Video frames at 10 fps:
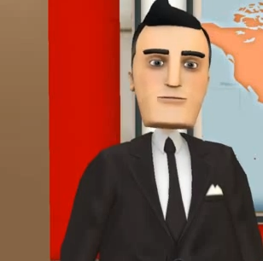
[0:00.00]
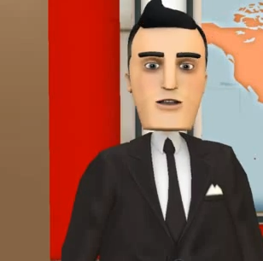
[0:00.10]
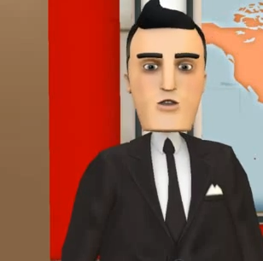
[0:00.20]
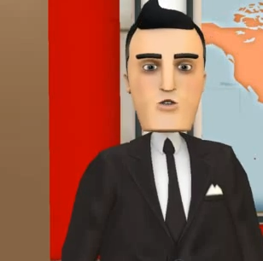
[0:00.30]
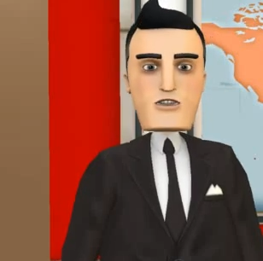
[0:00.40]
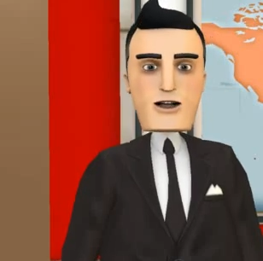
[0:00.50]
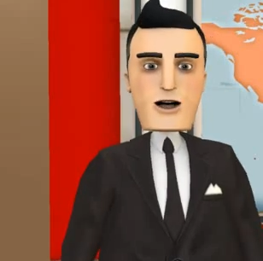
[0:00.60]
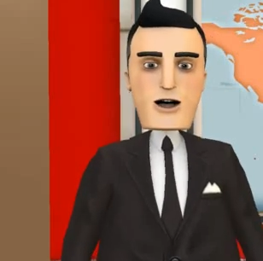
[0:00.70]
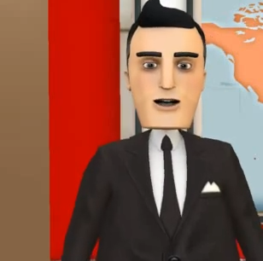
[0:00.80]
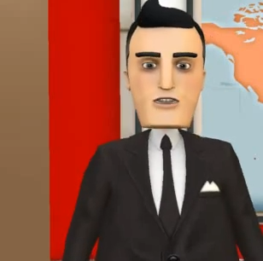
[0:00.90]
Cruise
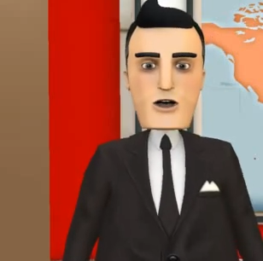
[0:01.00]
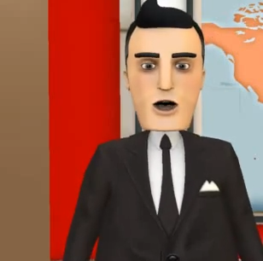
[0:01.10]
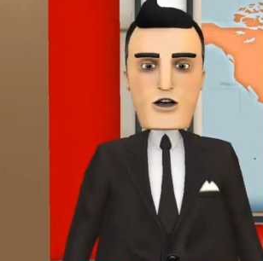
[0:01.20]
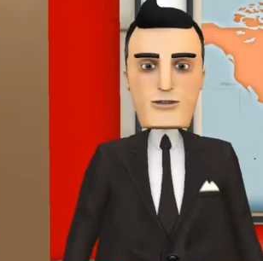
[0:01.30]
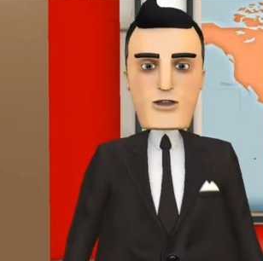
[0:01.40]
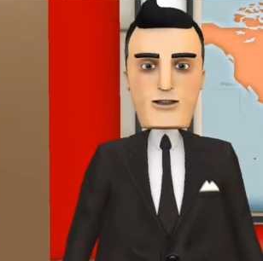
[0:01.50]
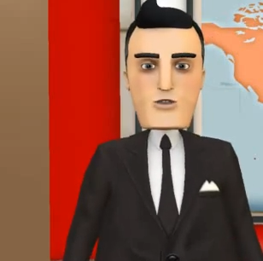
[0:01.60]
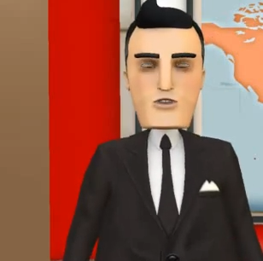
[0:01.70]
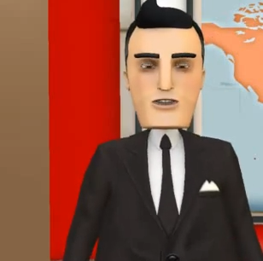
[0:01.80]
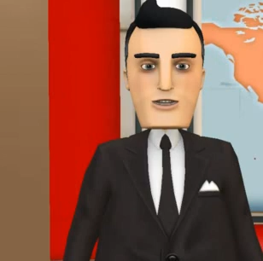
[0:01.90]
lines have been
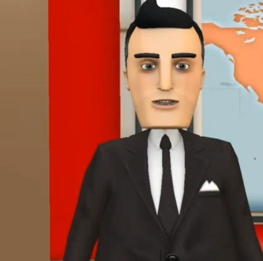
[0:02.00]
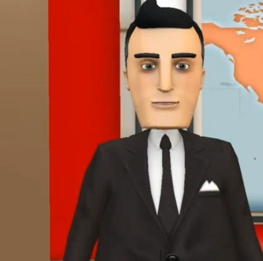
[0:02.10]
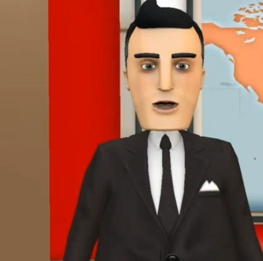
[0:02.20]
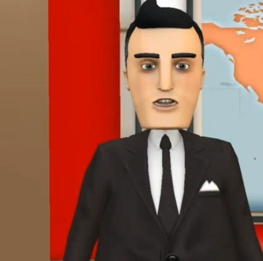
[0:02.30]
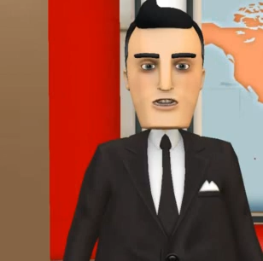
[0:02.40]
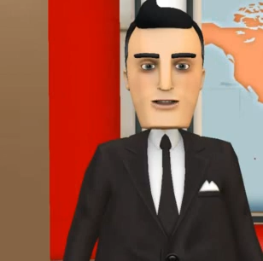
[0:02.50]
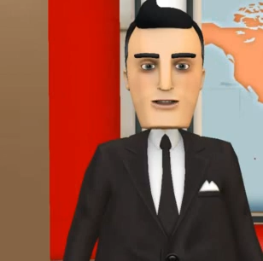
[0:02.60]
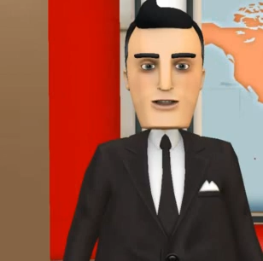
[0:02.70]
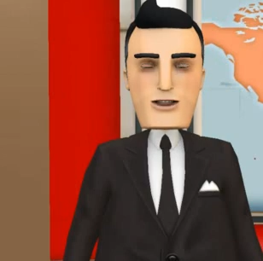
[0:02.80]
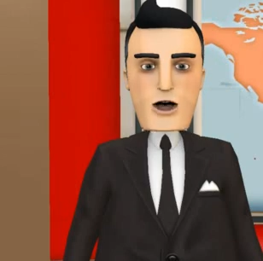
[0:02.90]
reducing
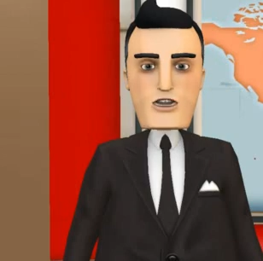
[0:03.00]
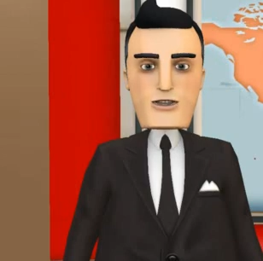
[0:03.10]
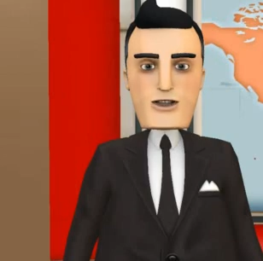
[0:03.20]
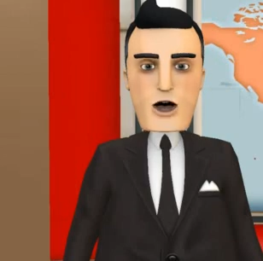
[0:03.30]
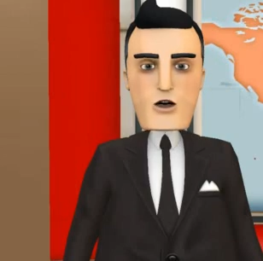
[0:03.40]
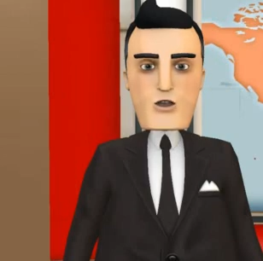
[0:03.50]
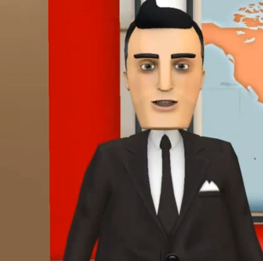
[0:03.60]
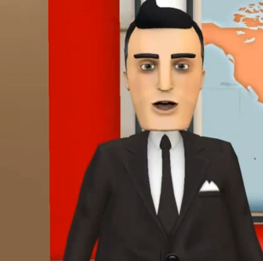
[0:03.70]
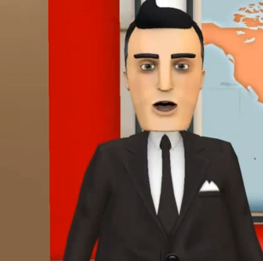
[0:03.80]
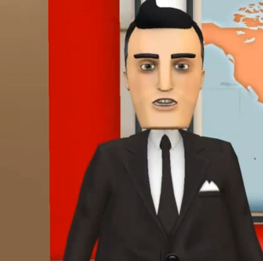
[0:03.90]
capacity in Alaska over
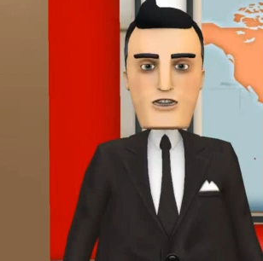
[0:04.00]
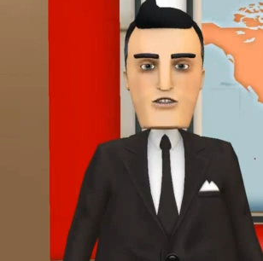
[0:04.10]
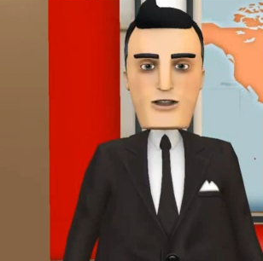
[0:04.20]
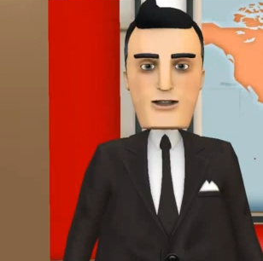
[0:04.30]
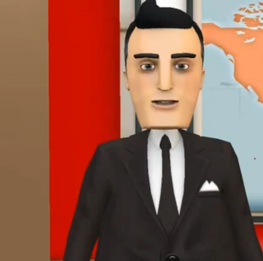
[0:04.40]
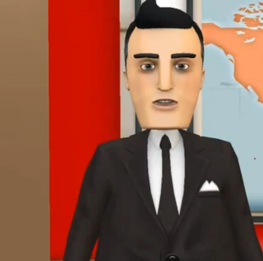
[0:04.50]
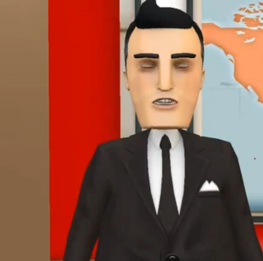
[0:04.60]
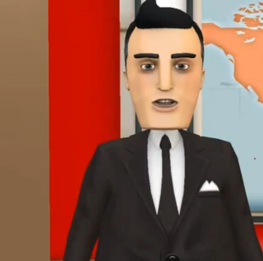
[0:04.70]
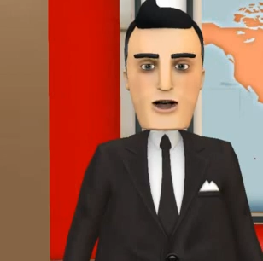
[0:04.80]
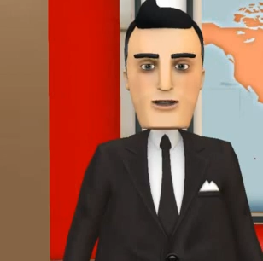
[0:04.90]
the last several years,
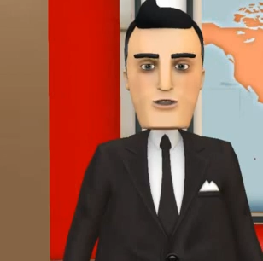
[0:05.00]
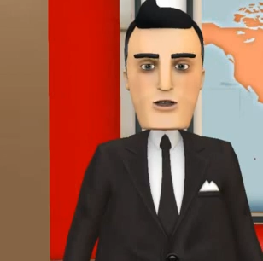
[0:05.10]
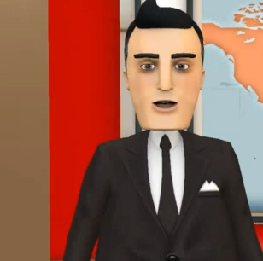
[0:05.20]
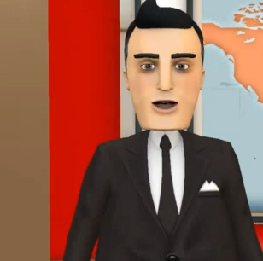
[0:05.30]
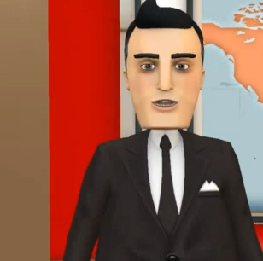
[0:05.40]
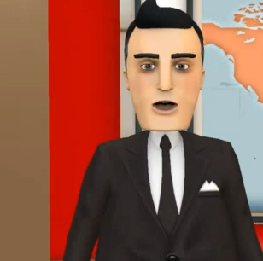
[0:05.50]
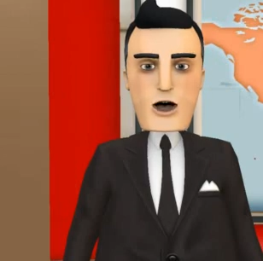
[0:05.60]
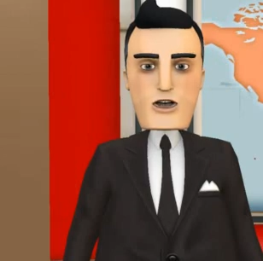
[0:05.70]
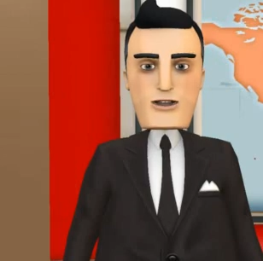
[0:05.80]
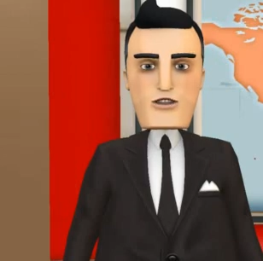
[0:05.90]
citing the high
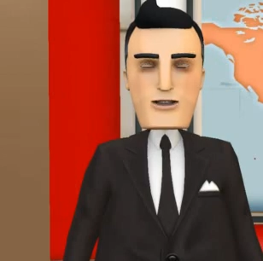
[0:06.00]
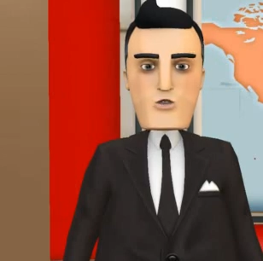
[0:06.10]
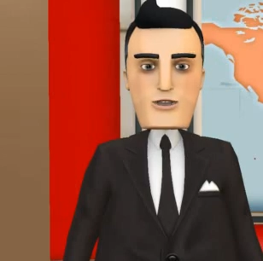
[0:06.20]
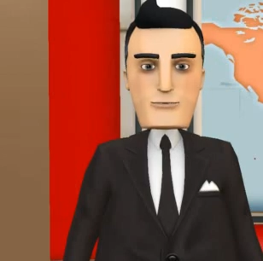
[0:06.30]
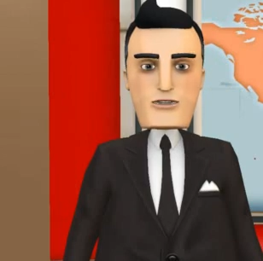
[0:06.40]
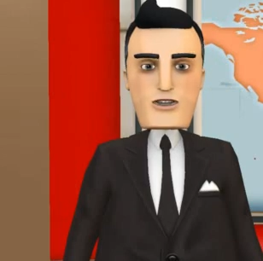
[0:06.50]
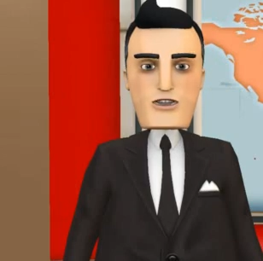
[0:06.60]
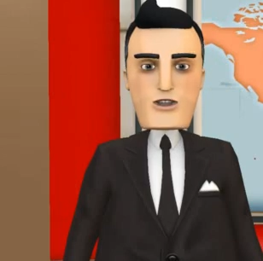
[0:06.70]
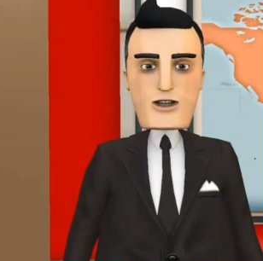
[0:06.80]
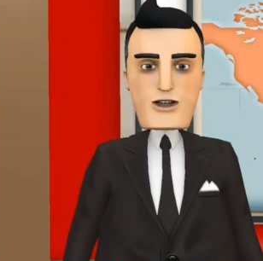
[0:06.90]
cost of doing
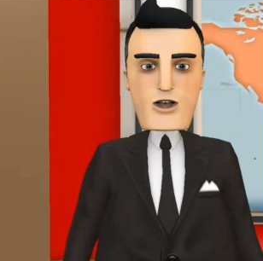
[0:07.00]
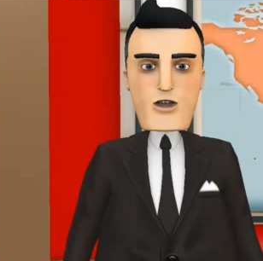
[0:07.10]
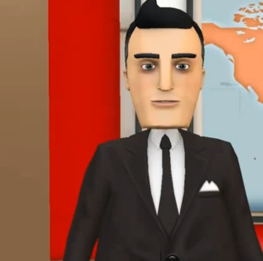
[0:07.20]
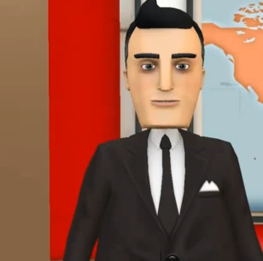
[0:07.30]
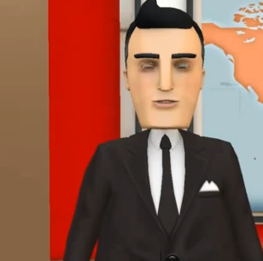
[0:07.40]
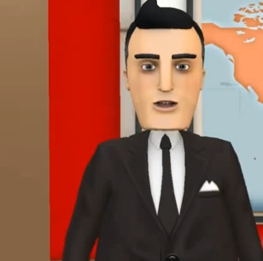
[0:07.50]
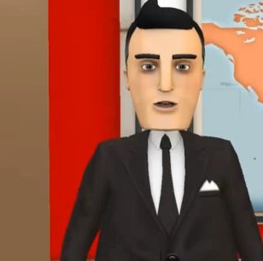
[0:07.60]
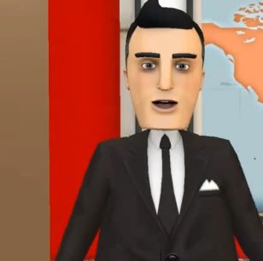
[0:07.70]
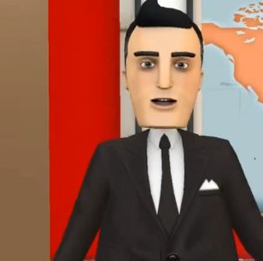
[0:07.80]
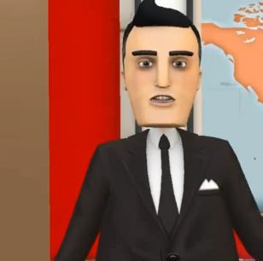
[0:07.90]
business there, the
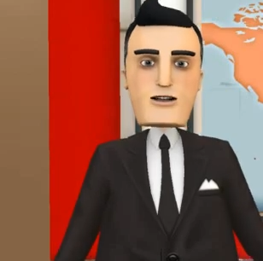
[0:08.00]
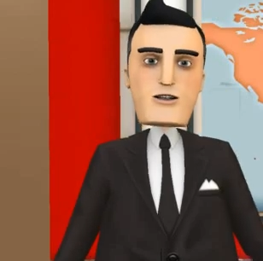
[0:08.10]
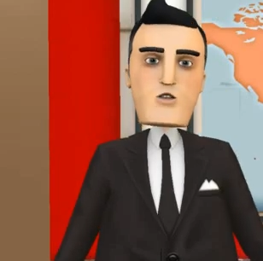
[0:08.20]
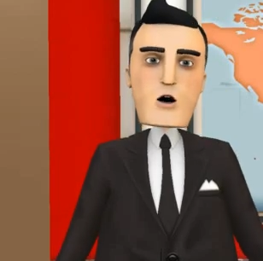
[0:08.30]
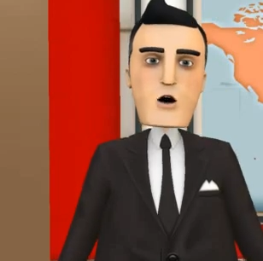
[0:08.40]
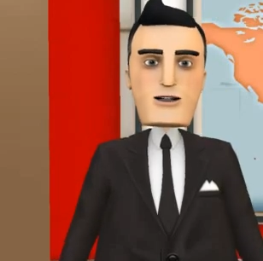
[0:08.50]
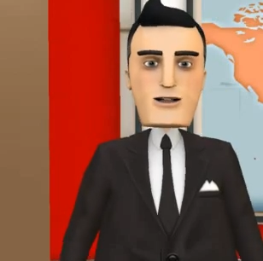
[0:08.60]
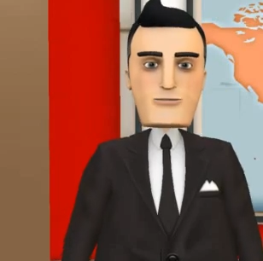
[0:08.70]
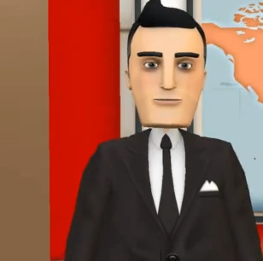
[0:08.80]
highest in the world.